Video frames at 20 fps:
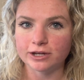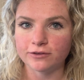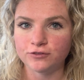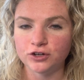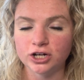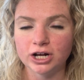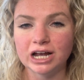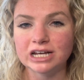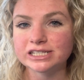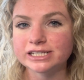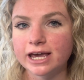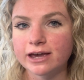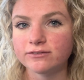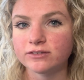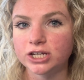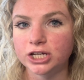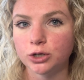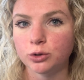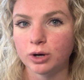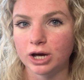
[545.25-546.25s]
If you guys have
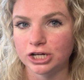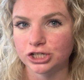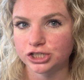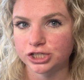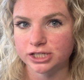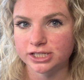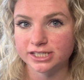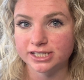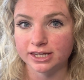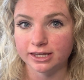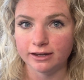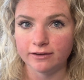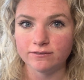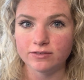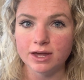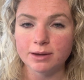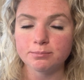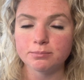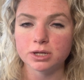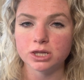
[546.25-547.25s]
any questions, leave
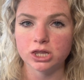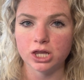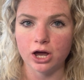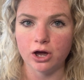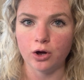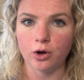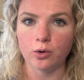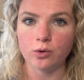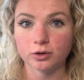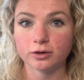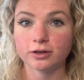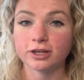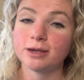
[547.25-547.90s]
them below.